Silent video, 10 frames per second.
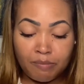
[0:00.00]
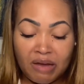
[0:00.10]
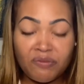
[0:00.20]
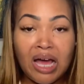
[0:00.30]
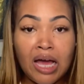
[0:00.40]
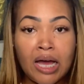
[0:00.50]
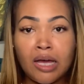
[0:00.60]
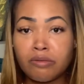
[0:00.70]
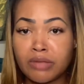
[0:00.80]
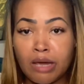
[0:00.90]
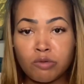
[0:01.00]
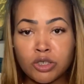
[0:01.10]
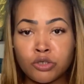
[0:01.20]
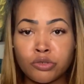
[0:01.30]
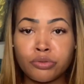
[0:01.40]
my FAHA, that was
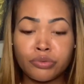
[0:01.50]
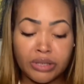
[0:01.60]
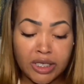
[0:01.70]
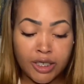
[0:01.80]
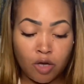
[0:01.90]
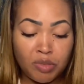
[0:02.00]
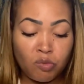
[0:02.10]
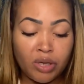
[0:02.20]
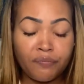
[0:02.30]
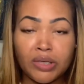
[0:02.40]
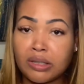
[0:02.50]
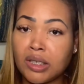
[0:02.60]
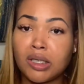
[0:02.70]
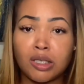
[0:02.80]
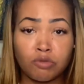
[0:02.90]
cool. They told me
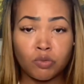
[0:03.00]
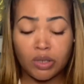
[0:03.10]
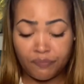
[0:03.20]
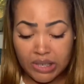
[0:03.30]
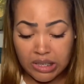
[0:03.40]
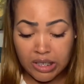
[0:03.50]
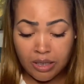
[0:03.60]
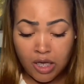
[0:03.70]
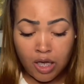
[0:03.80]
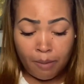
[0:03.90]
$150, it was $150.